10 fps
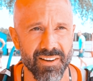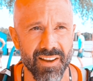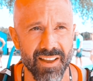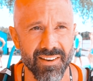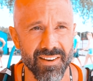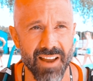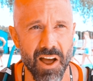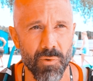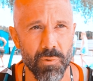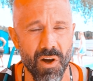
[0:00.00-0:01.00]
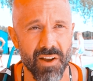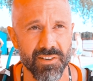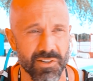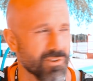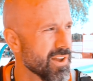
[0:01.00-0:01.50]
And now we want
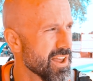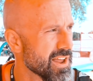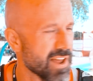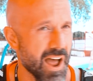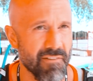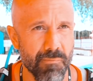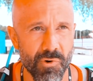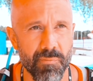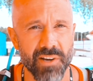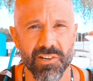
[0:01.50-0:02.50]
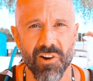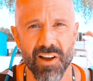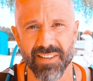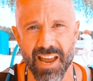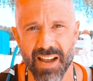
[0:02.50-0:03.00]
to have a movement
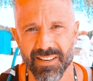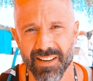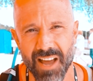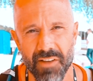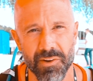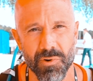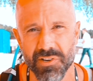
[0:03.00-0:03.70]
across Canada. Now that we're